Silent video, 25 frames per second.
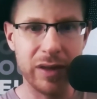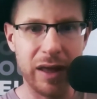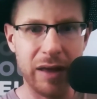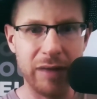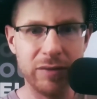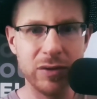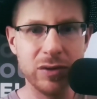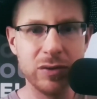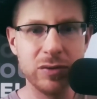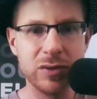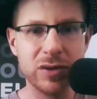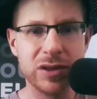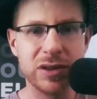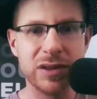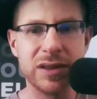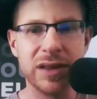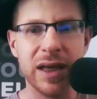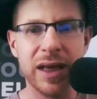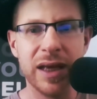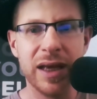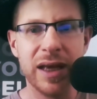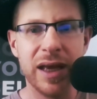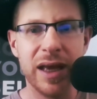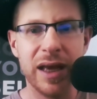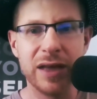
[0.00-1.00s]
Evolution
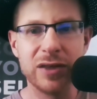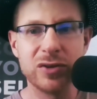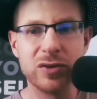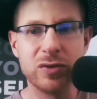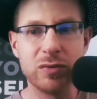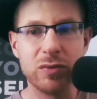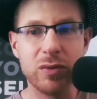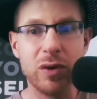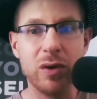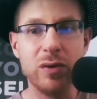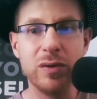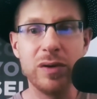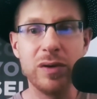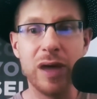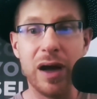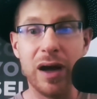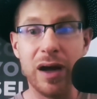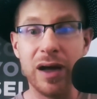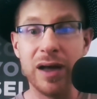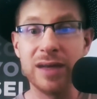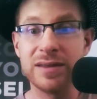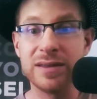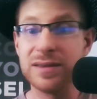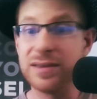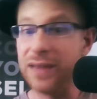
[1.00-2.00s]
has grown
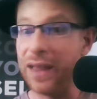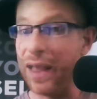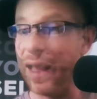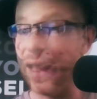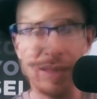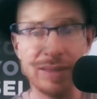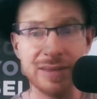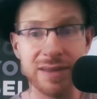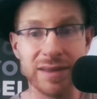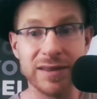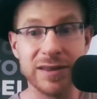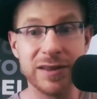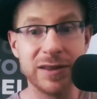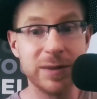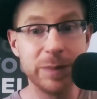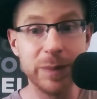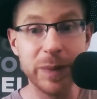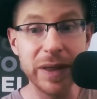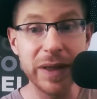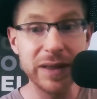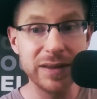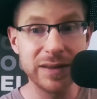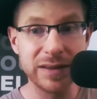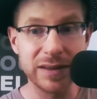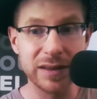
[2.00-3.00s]
us as a
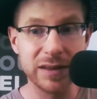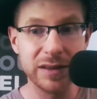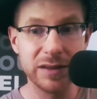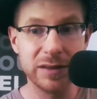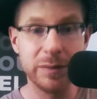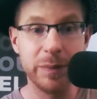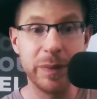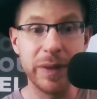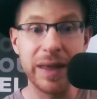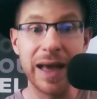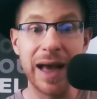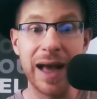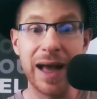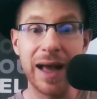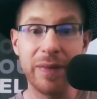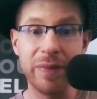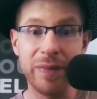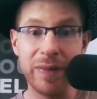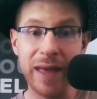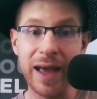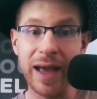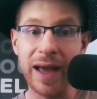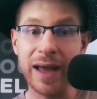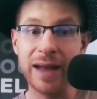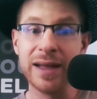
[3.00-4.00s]
species
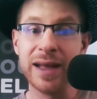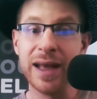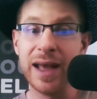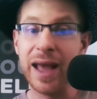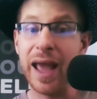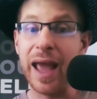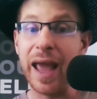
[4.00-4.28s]
beyond that,